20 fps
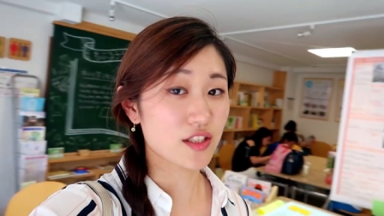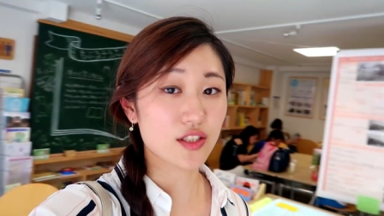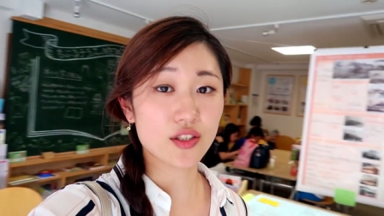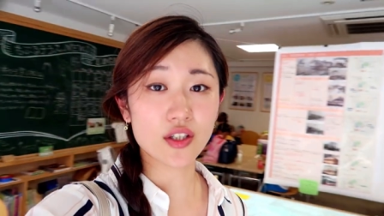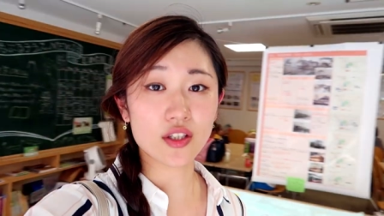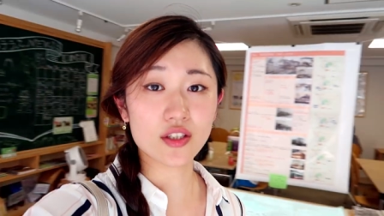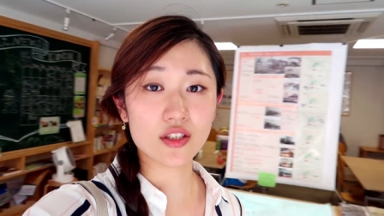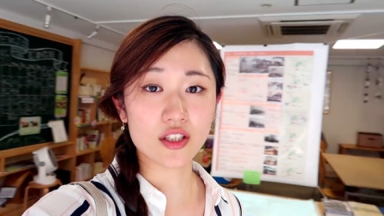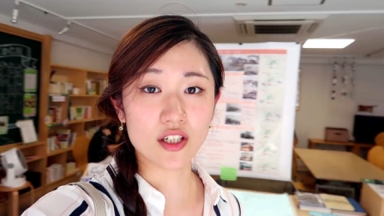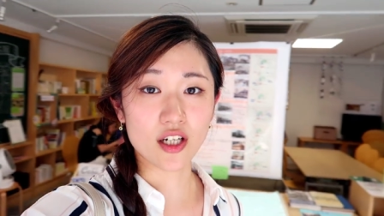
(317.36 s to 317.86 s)
it's
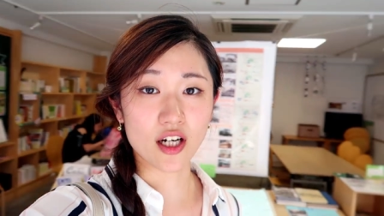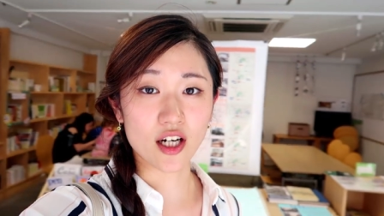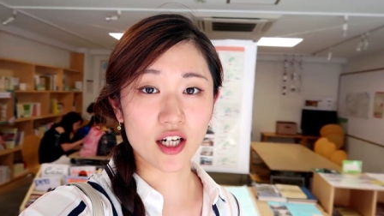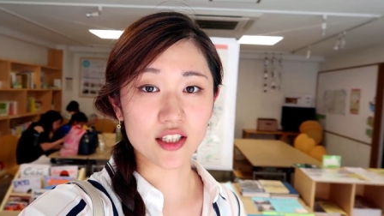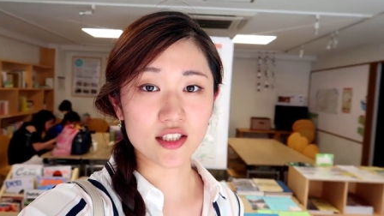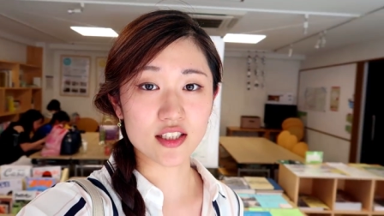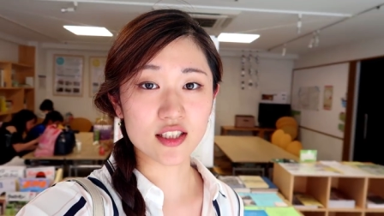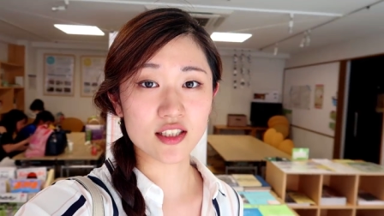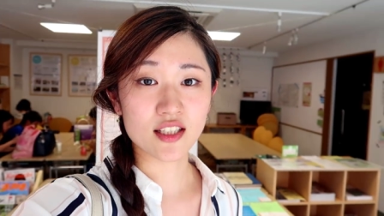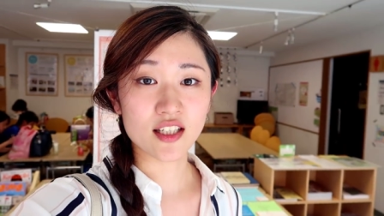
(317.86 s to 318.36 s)
good or
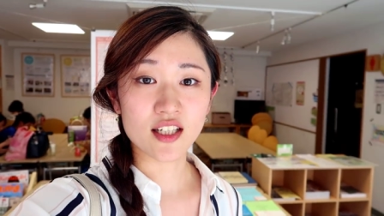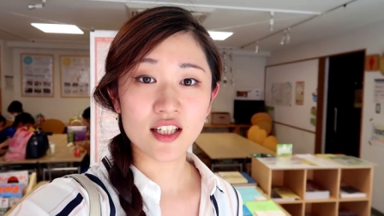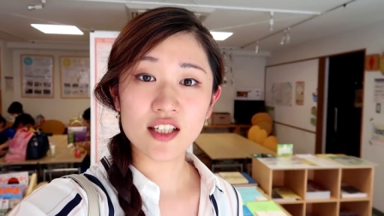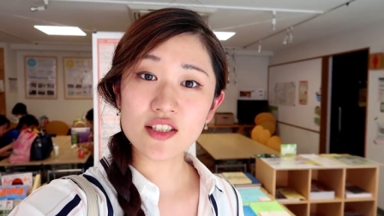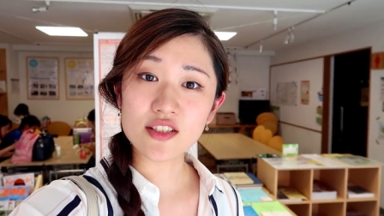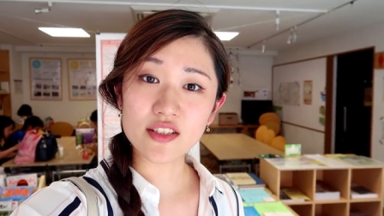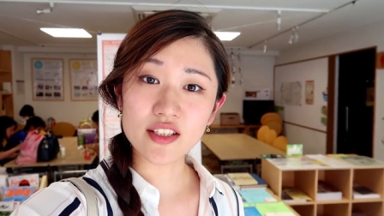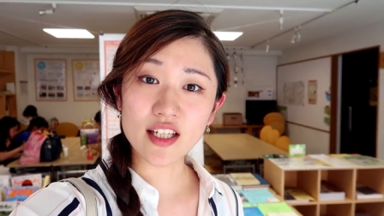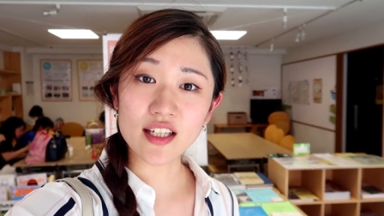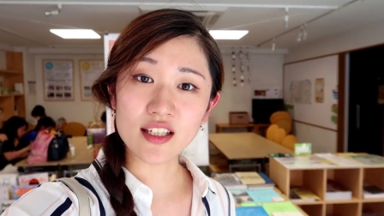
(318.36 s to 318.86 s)
not.
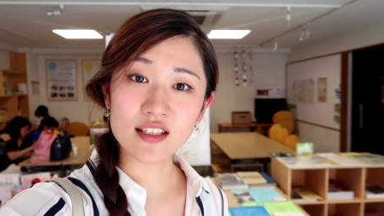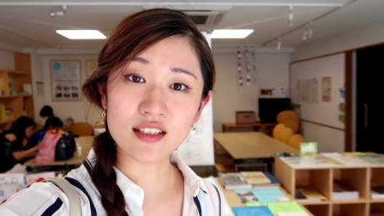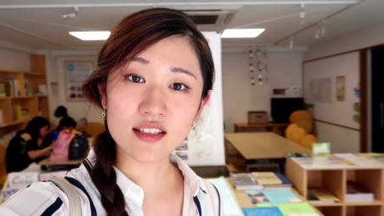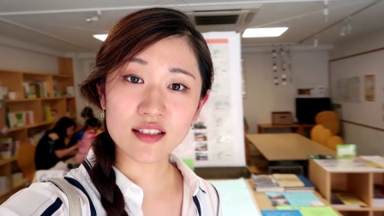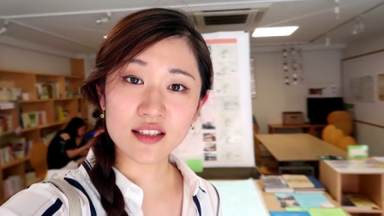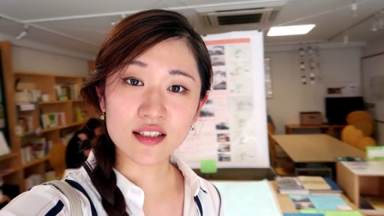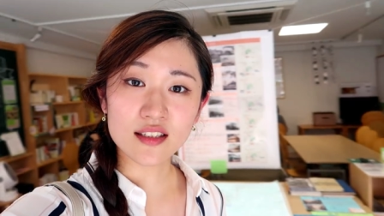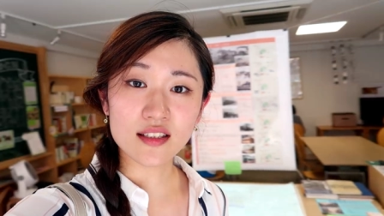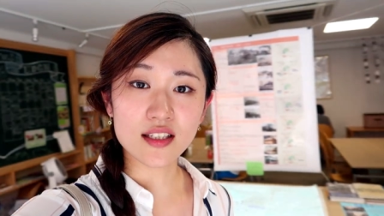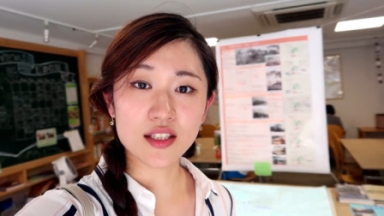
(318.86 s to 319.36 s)
So yeah,
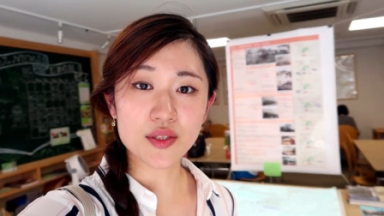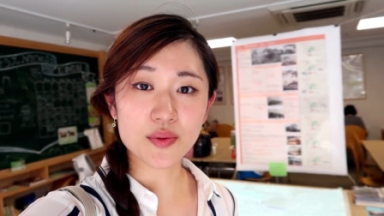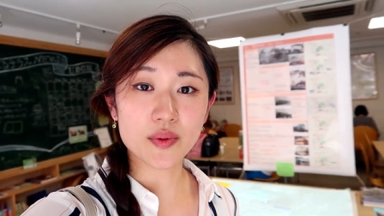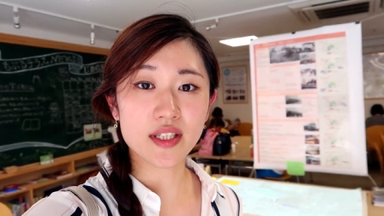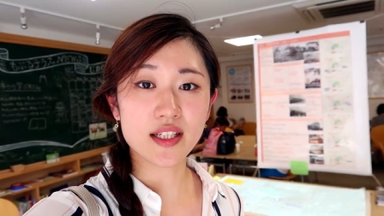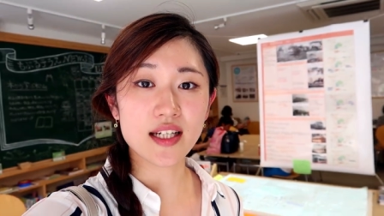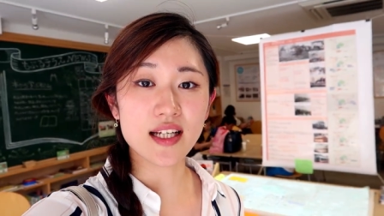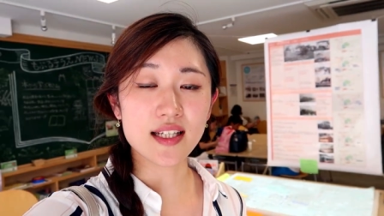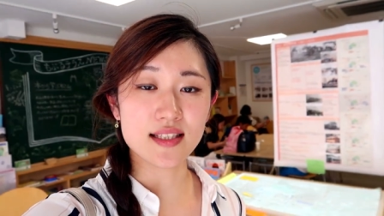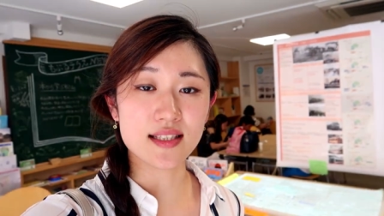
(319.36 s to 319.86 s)
that's
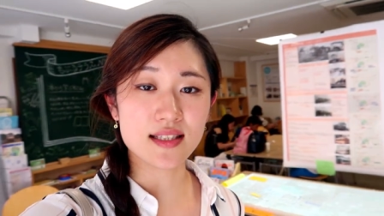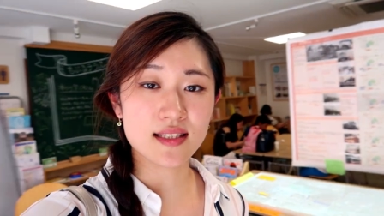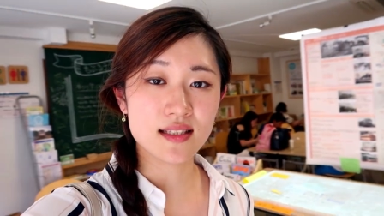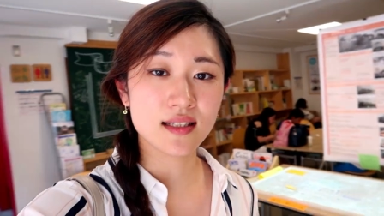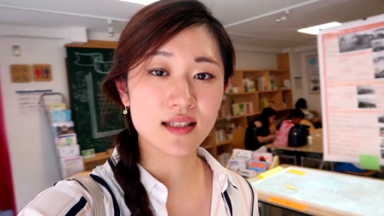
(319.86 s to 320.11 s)
what it is.